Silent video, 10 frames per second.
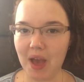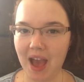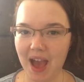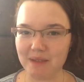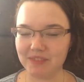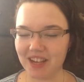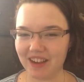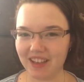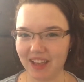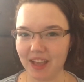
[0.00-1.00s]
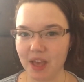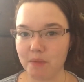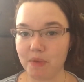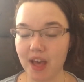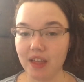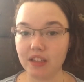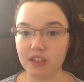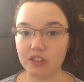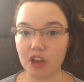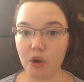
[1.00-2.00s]
I'm talking. But
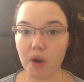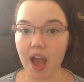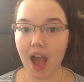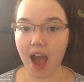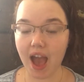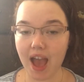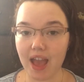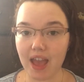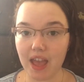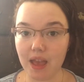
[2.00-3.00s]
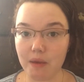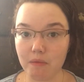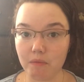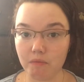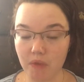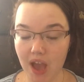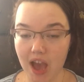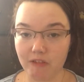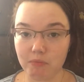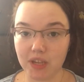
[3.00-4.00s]
so I
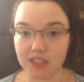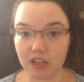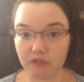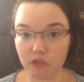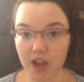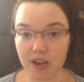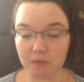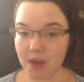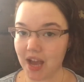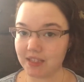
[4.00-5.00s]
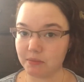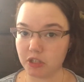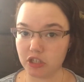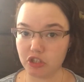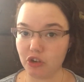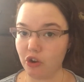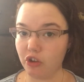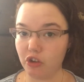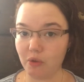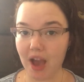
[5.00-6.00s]
have picked out a variety of pads. I'm going to show
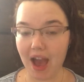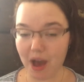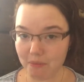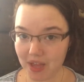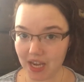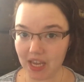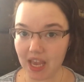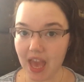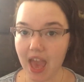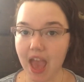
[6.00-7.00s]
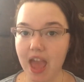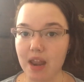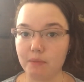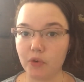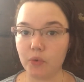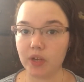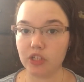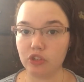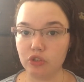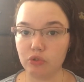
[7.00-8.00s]
you how many, and I'm
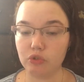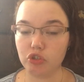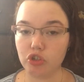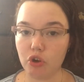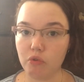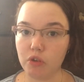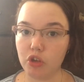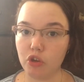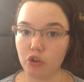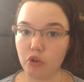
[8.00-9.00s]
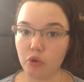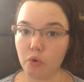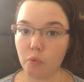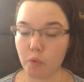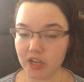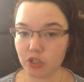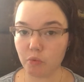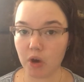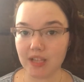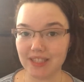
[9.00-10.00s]
going to show you which
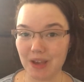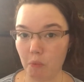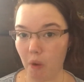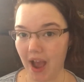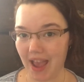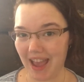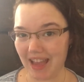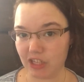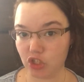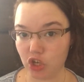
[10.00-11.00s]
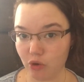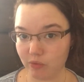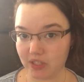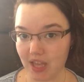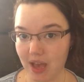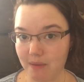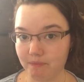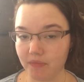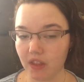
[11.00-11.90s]
ones and why I chose them